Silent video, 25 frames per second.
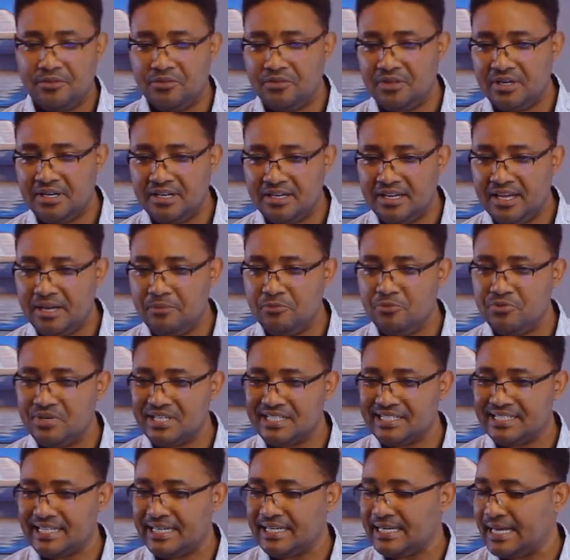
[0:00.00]
The name
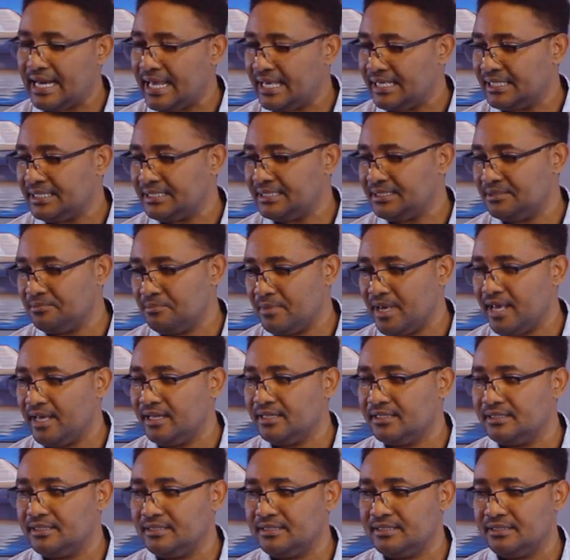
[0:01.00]
Rezin likely
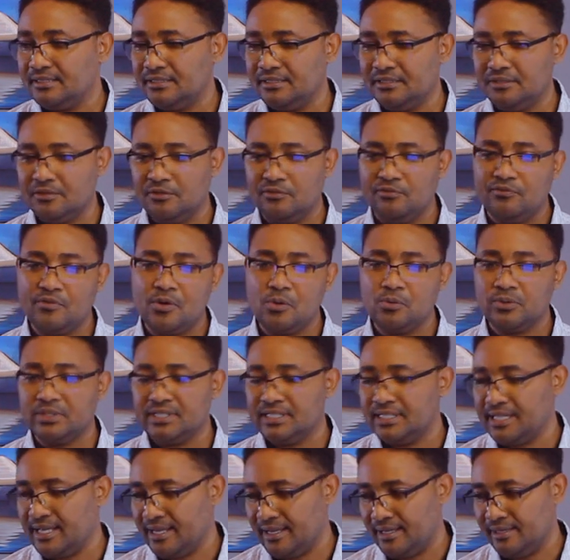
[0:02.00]
meant,
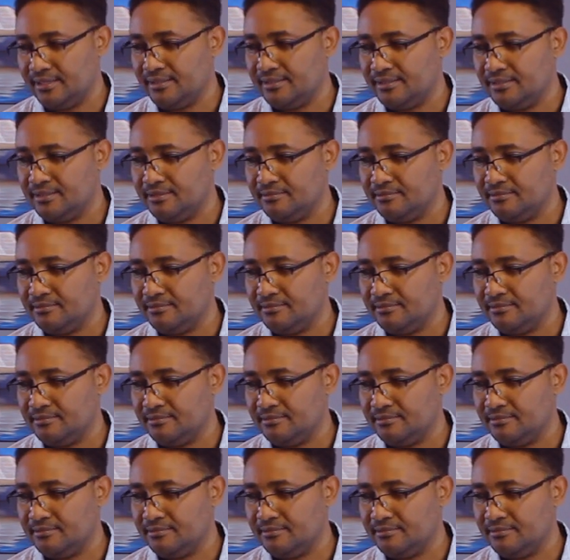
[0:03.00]
fountainhead.